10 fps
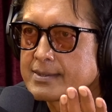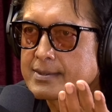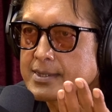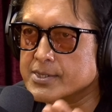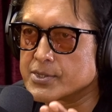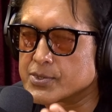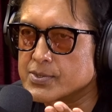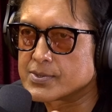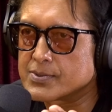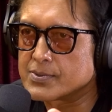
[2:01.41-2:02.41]
This
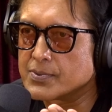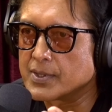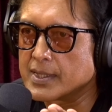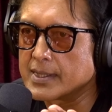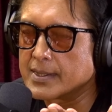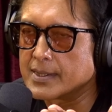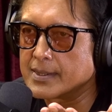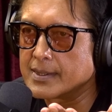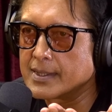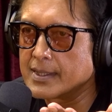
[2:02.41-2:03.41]
is where
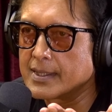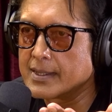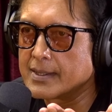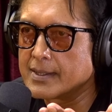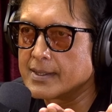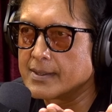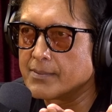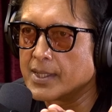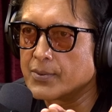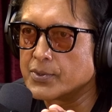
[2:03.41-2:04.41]

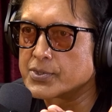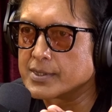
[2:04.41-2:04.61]
my roots